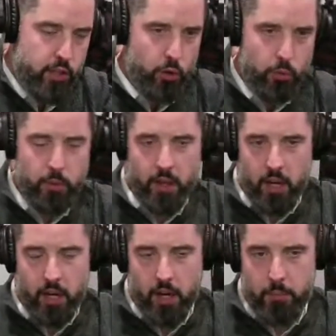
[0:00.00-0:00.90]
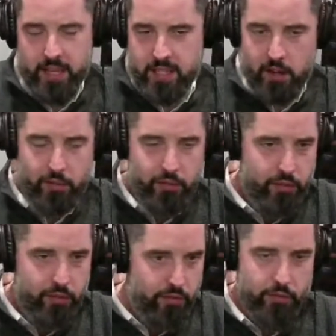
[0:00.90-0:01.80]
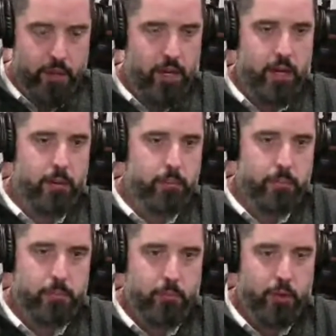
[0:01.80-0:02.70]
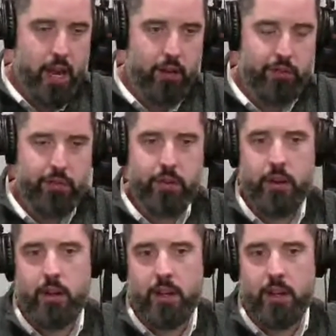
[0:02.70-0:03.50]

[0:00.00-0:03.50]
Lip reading: All right, so that's enough kind of